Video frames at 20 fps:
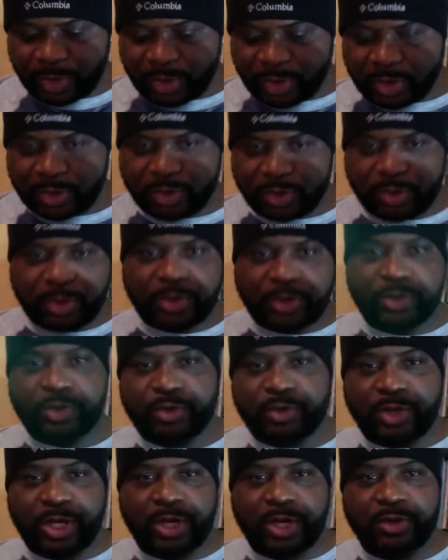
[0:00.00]
so I
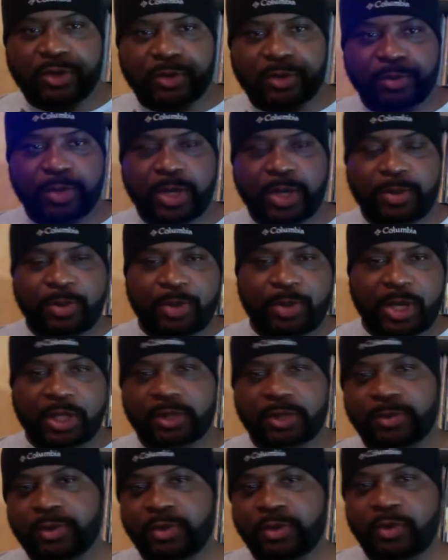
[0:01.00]
told you I was maybe
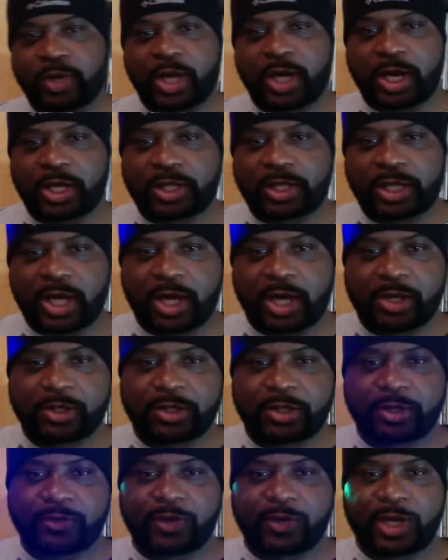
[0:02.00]
possibly going out of town and
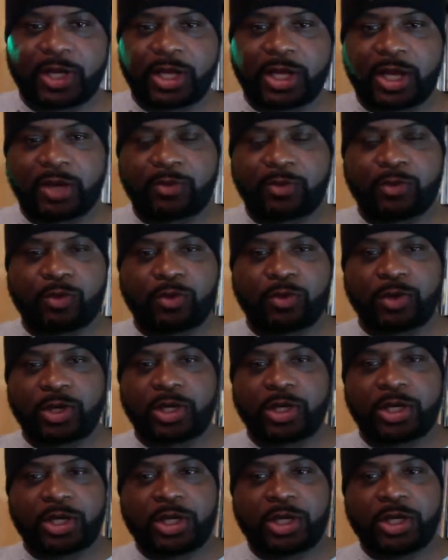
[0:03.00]
stuff like that, and I'm
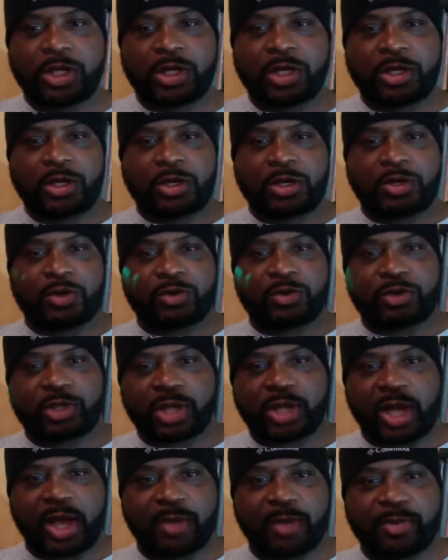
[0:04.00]
going,
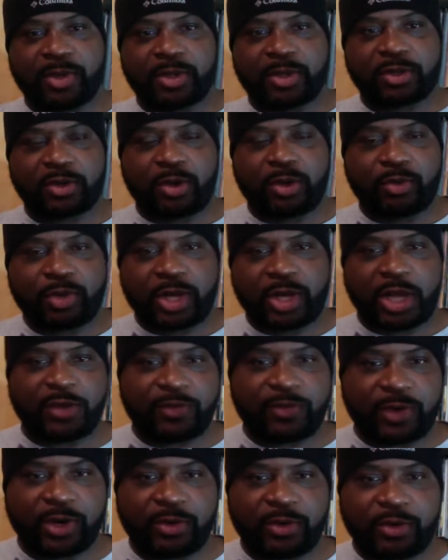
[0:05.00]
shopping. So I'm with like
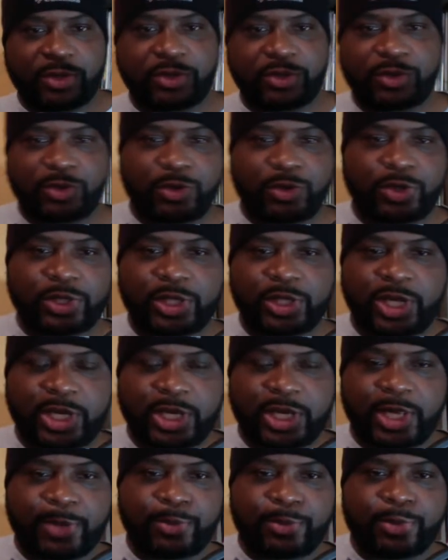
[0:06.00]
various stores and like
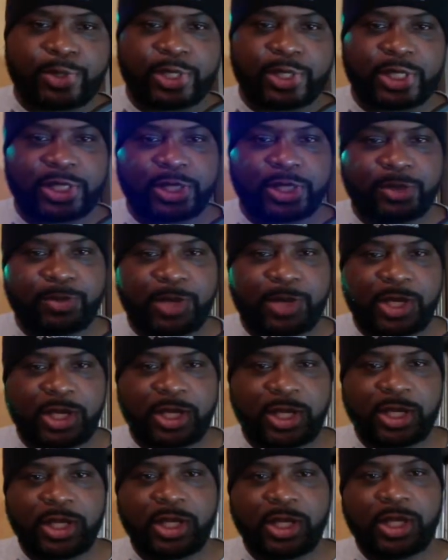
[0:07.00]
that. But is it
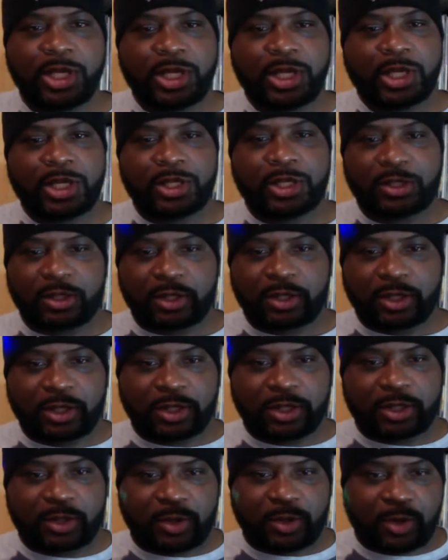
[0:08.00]
me?
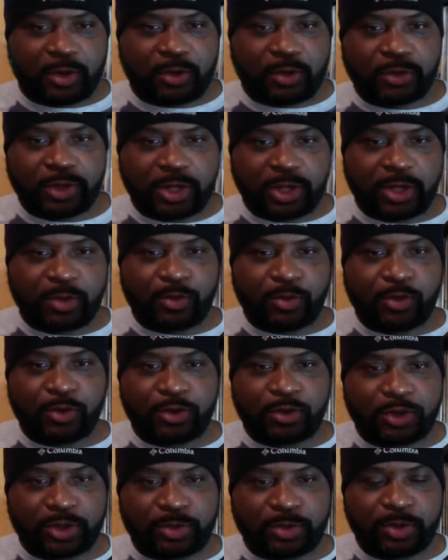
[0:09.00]
Is clothes getting
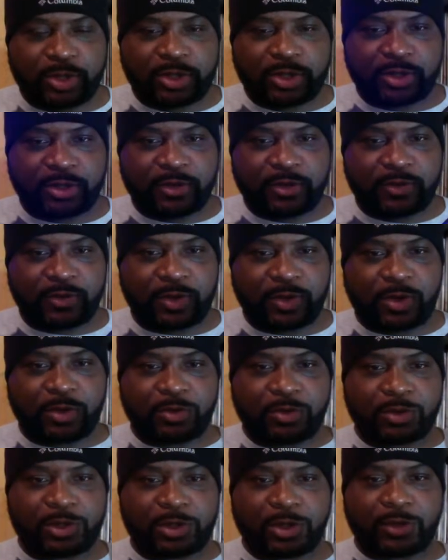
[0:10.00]
more expensive?
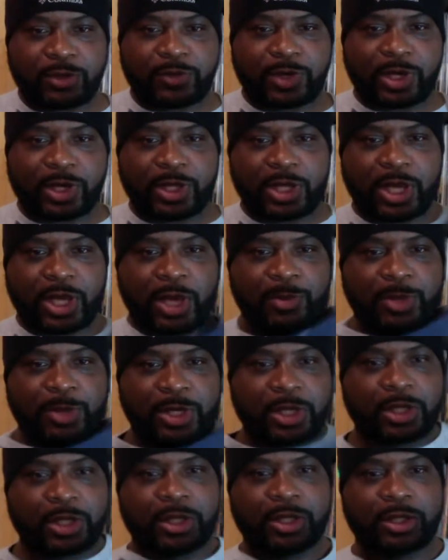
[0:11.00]
And stuff like that. I
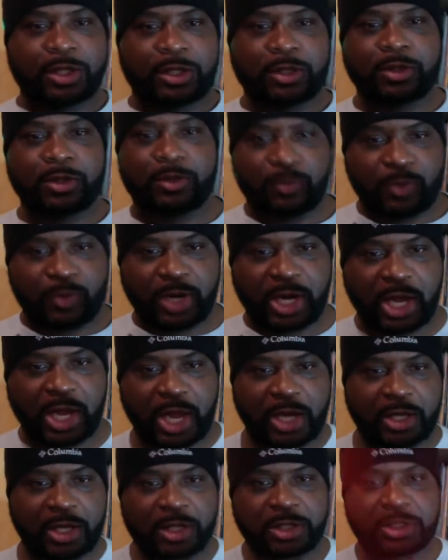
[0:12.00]
mean, this is what I
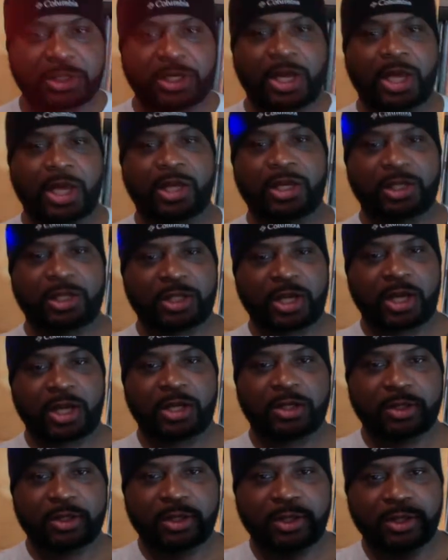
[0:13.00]
got on. It's not
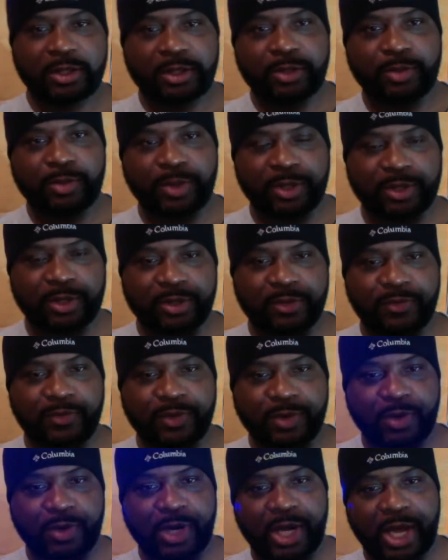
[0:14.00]
as expensive.
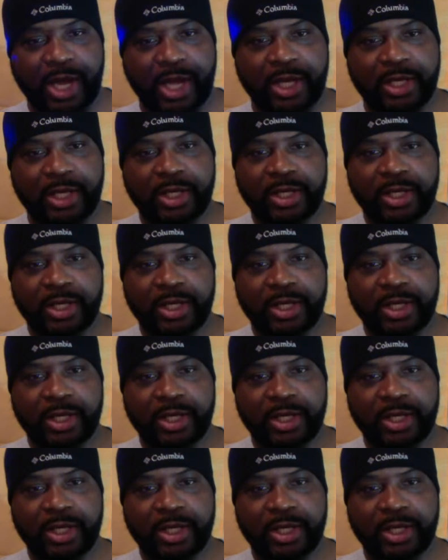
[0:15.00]
I got